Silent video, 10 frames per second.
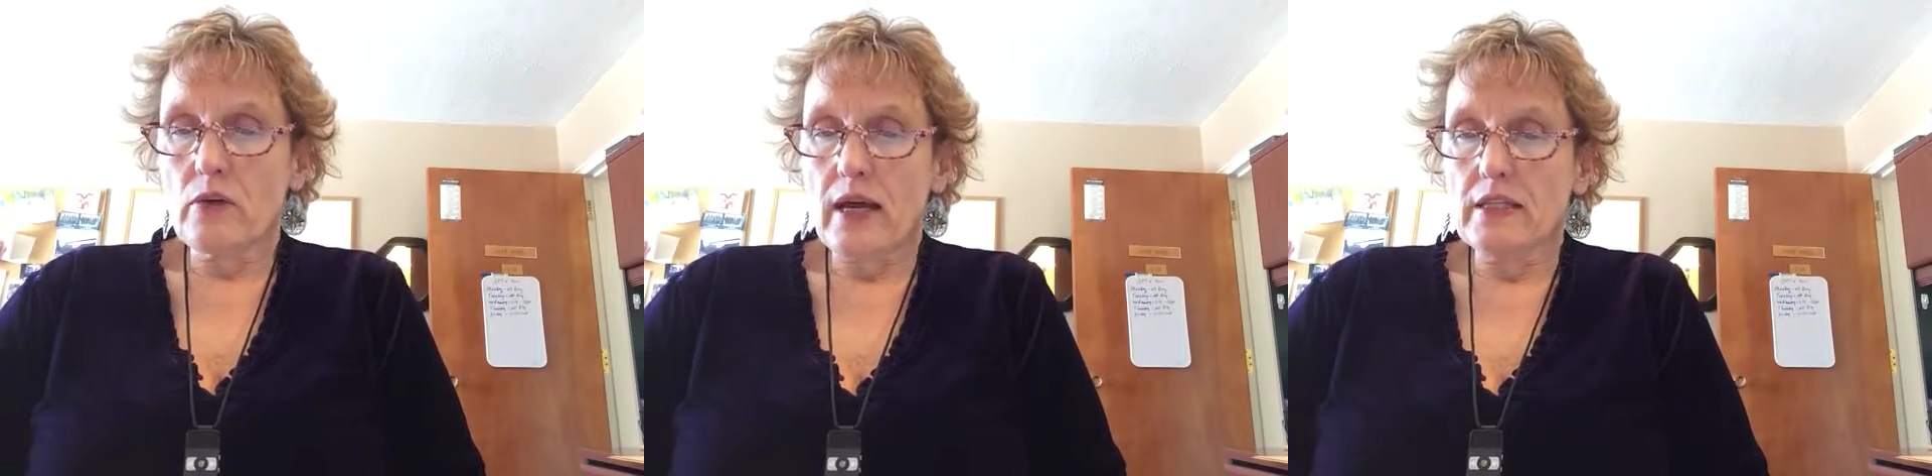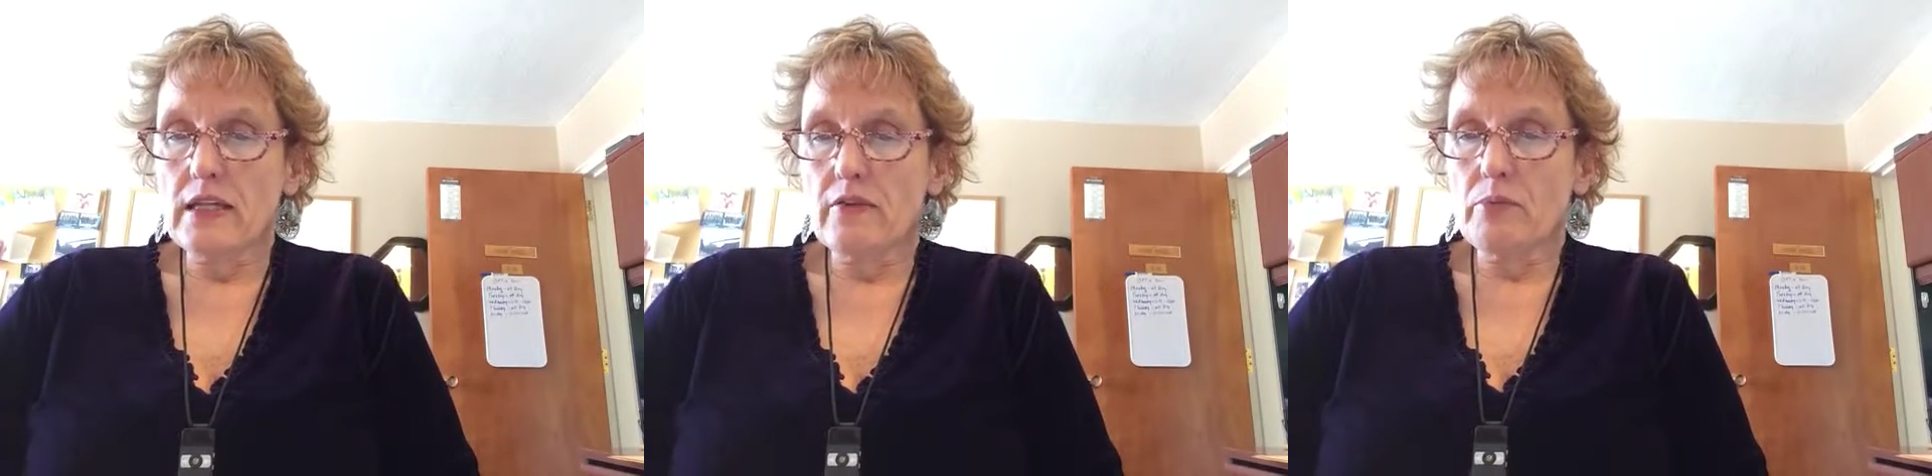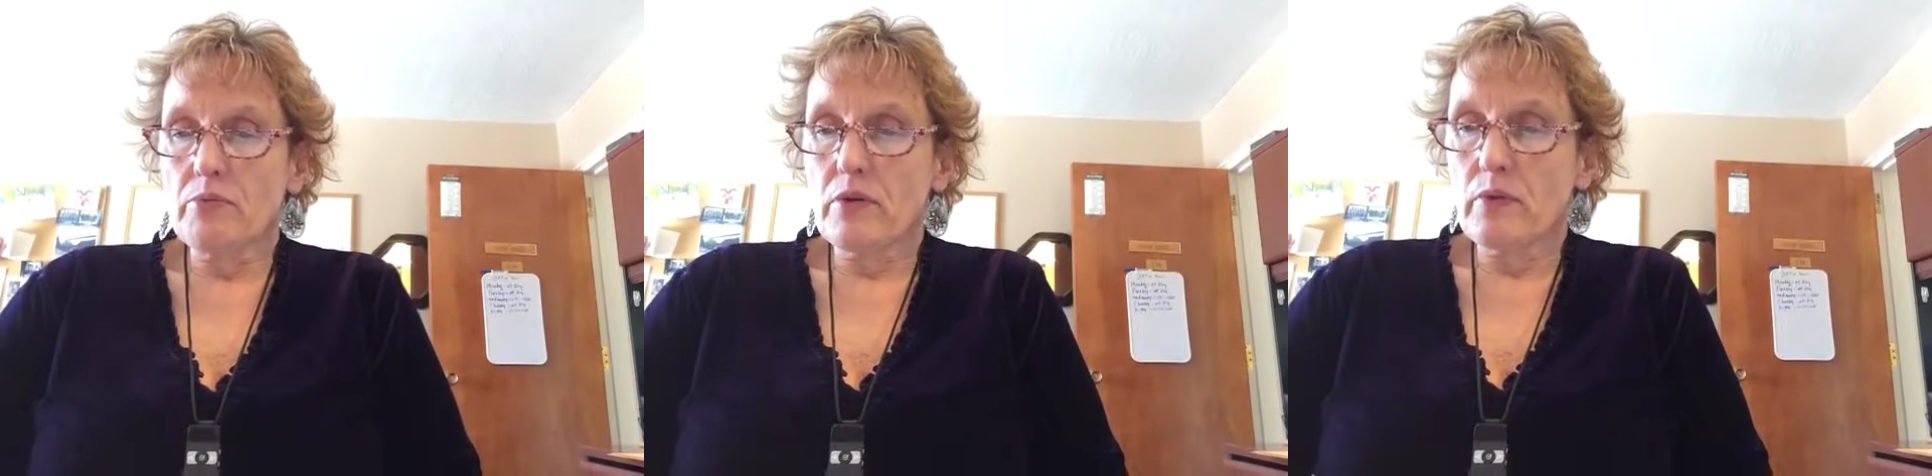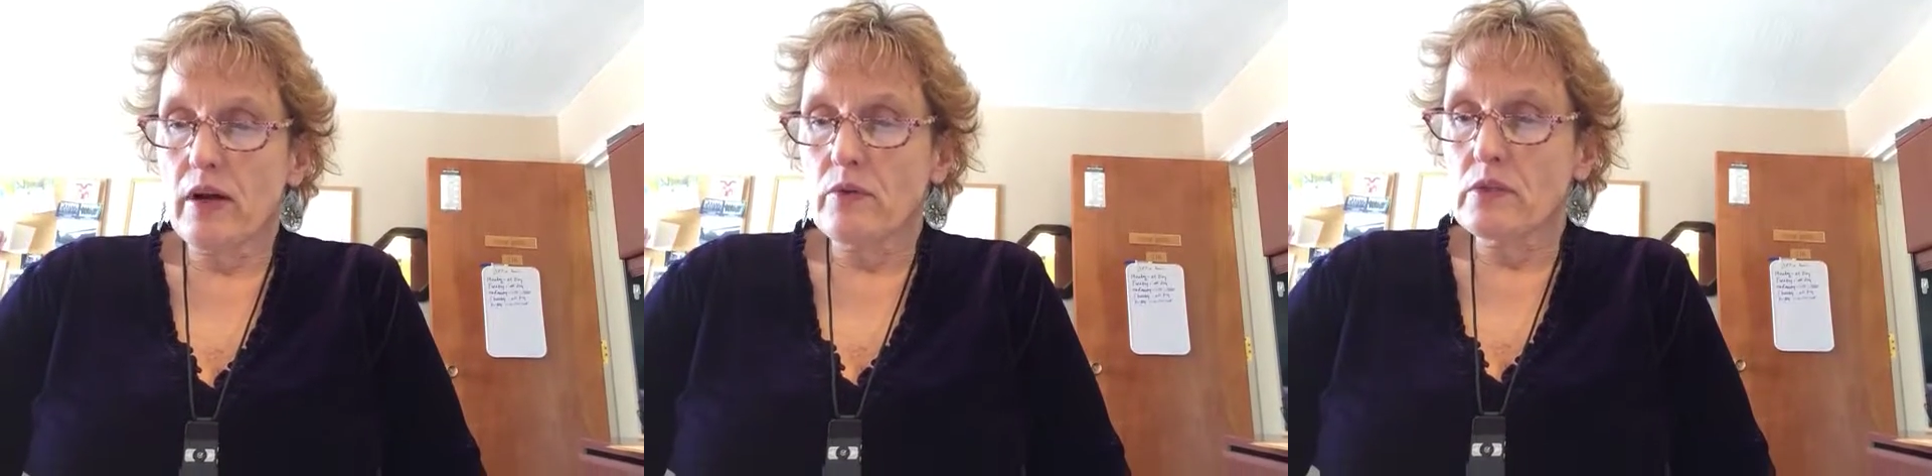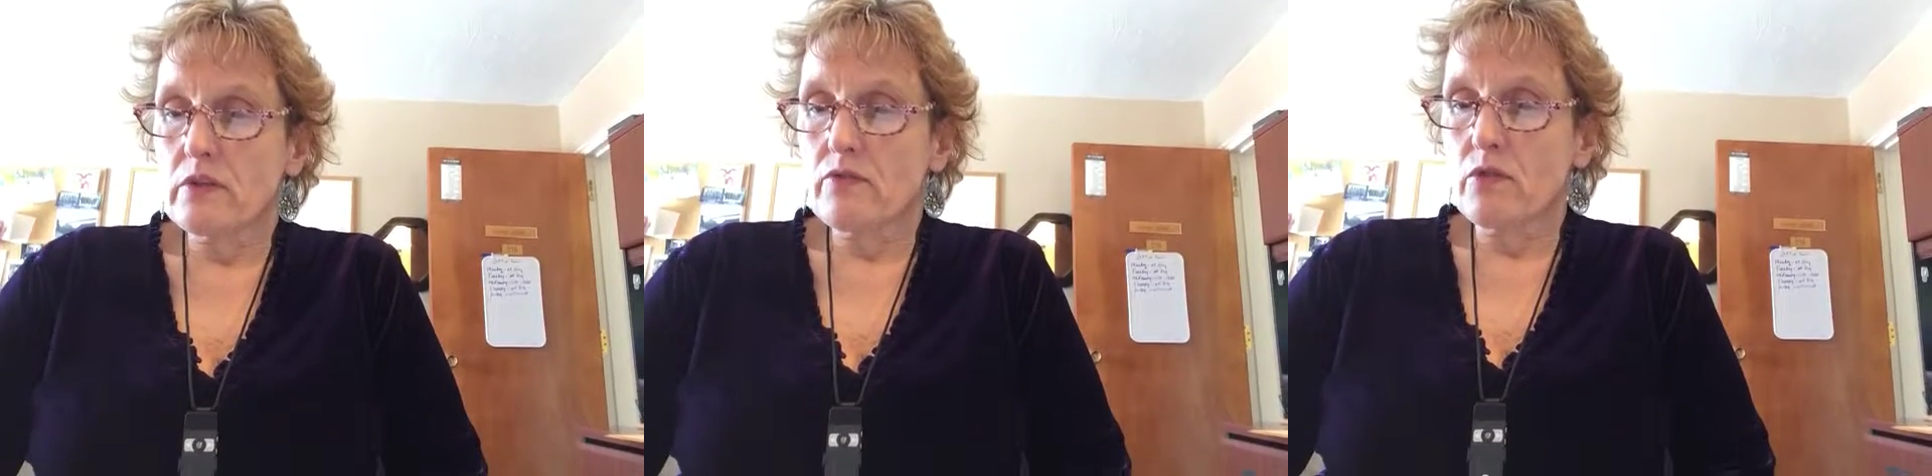you had to have a
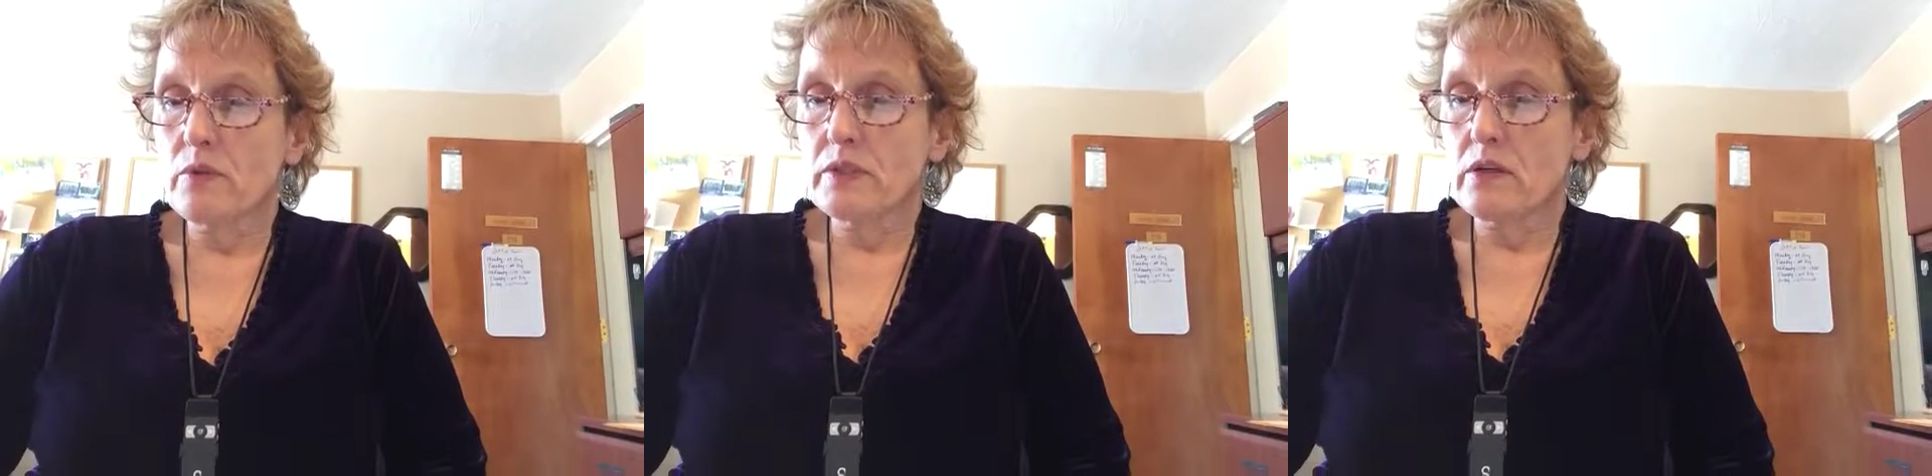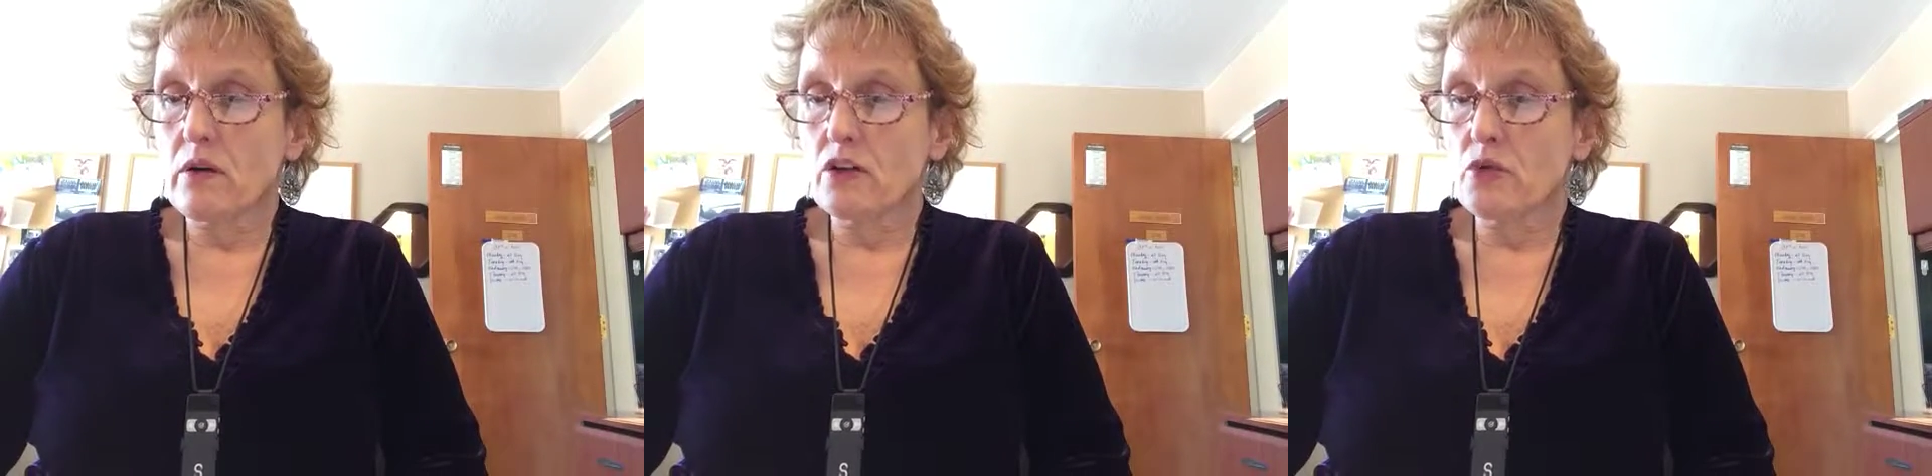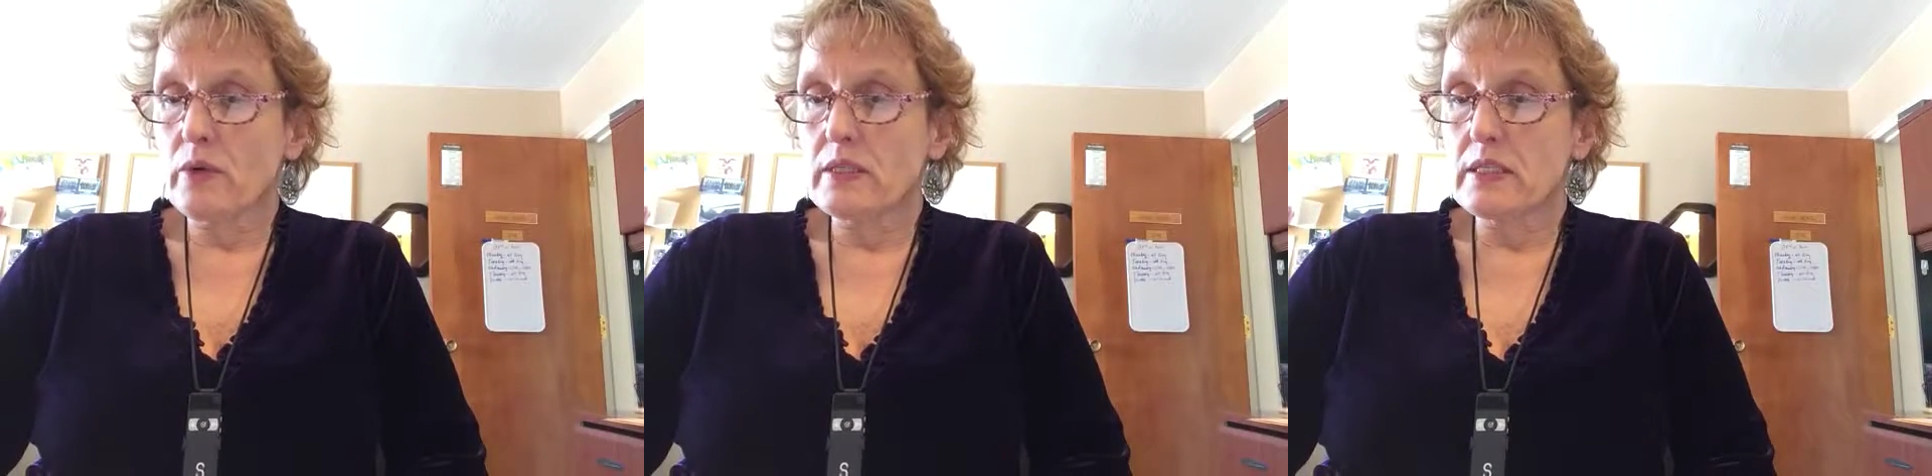prerequisite for was the Archway